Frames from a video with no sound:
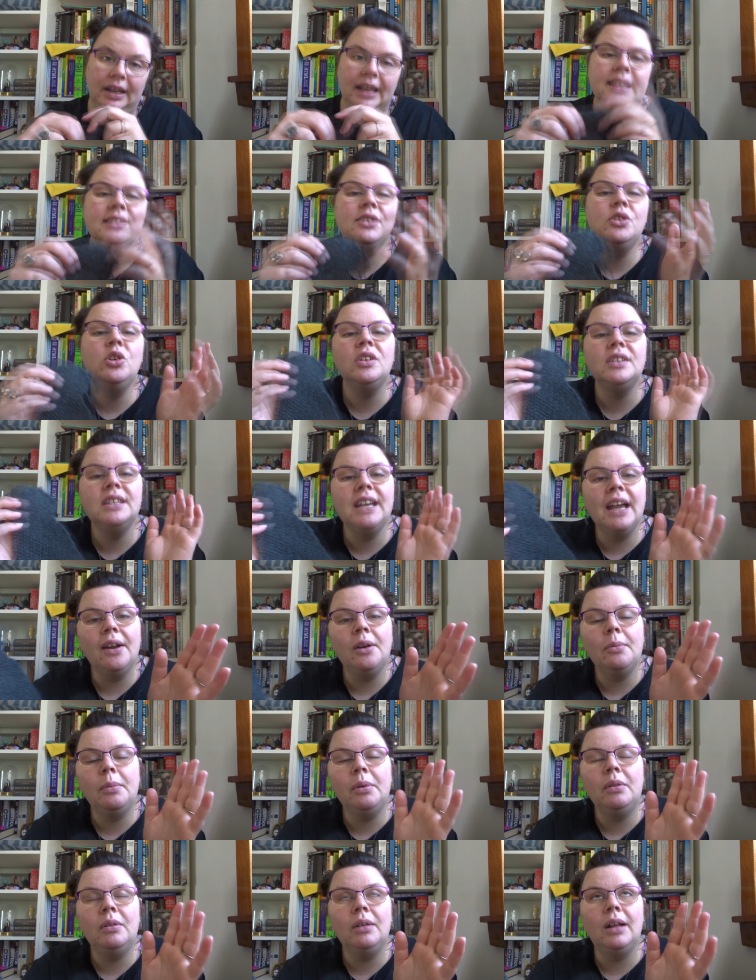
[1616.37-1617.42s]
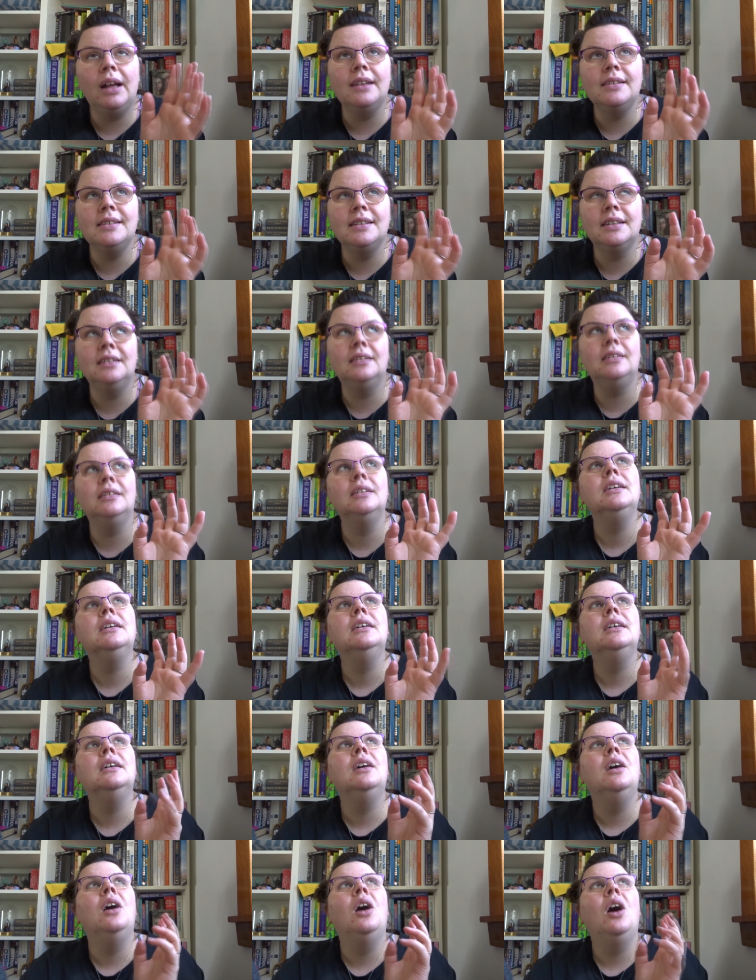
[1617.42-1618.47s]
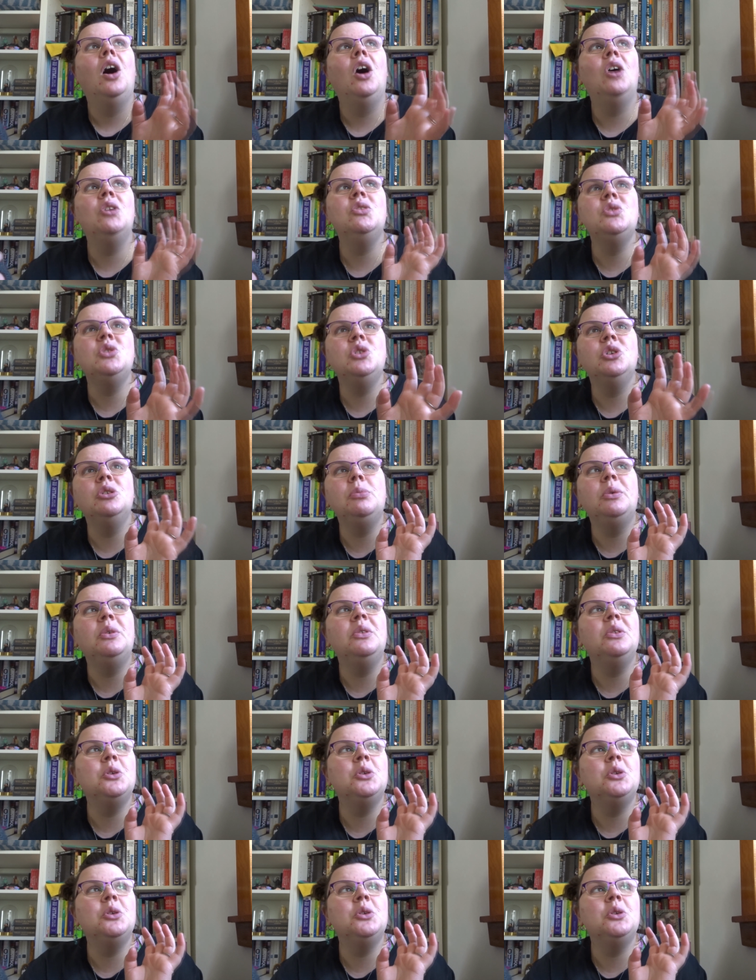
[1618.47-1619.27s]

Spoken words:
It's not terrible as in undoable,